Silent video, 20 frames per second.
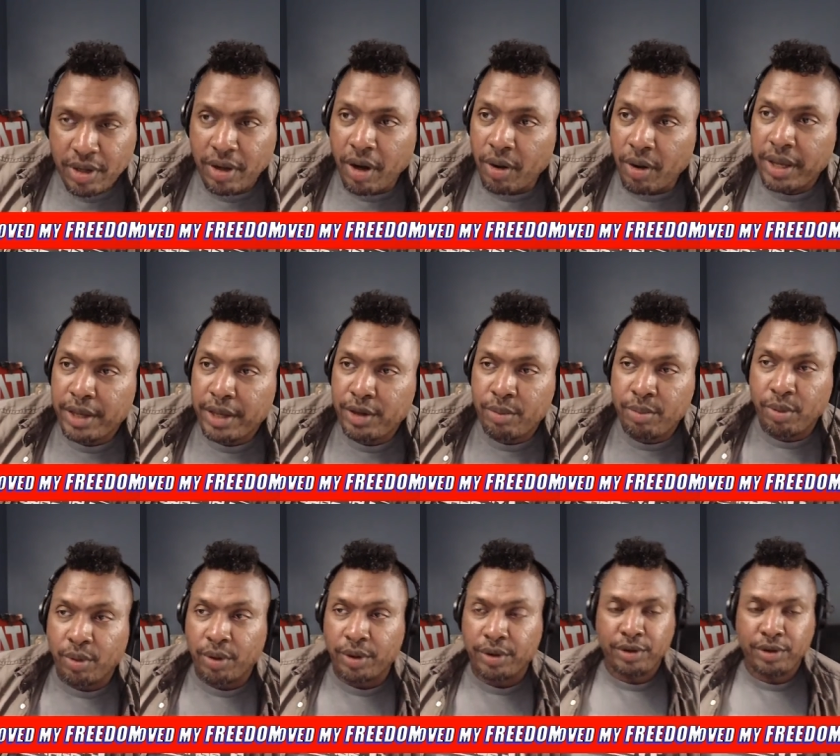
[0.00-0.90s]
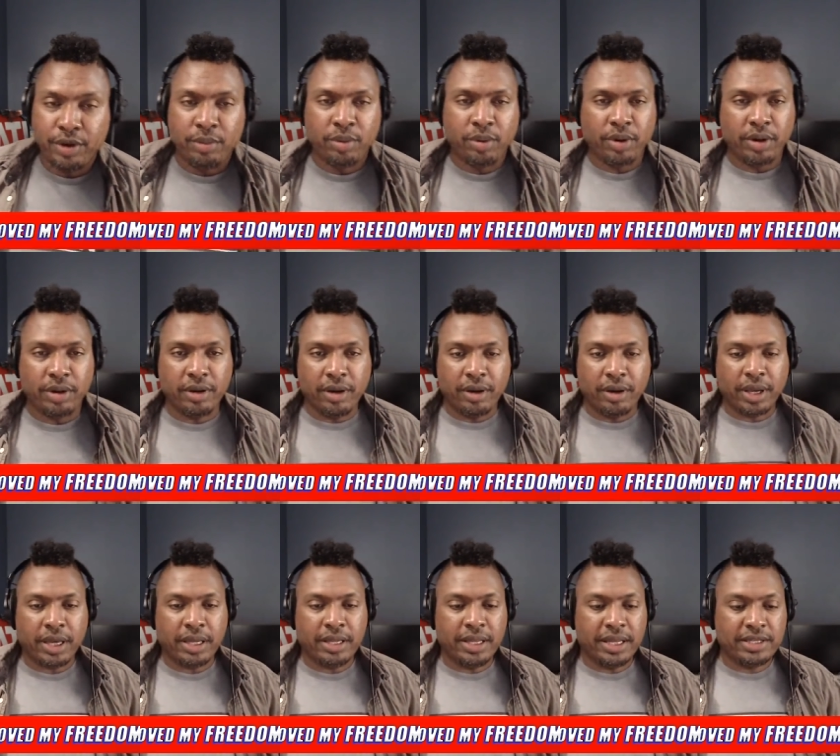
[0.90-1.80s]
Okay, you're bored. You're bored.
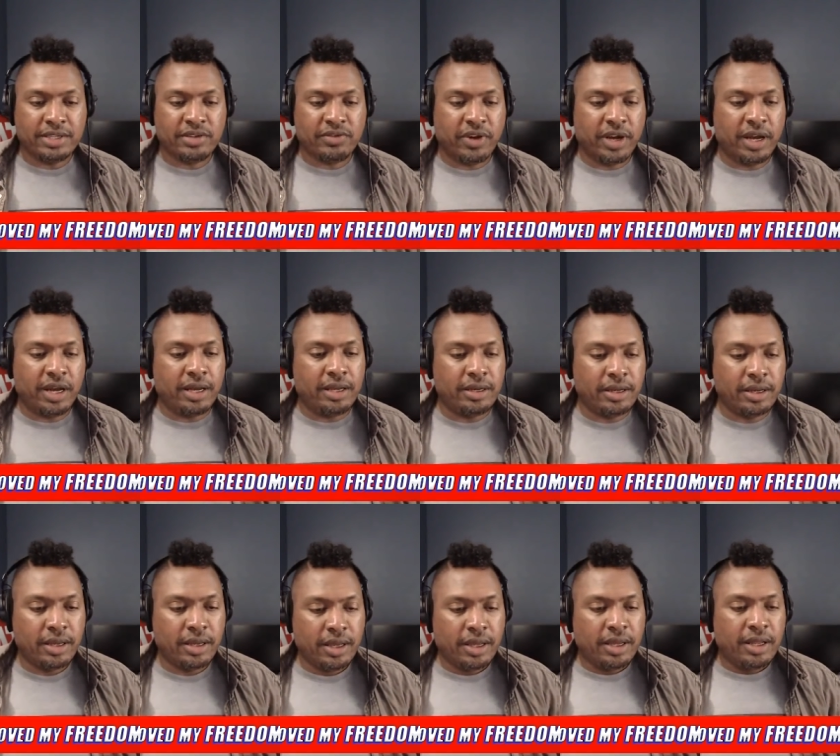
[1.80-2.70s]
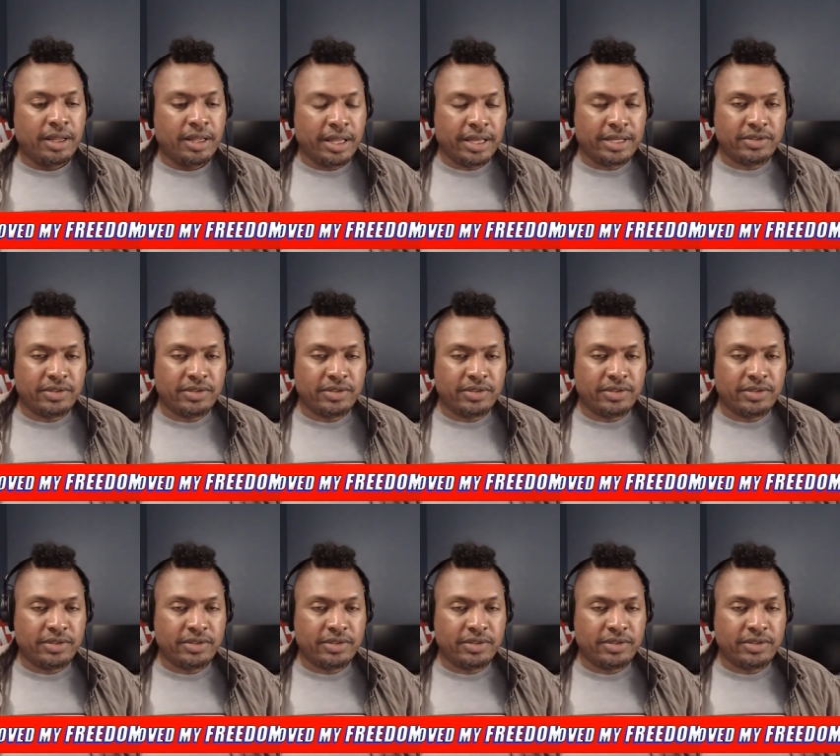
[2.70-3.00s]
Okay, let's find let's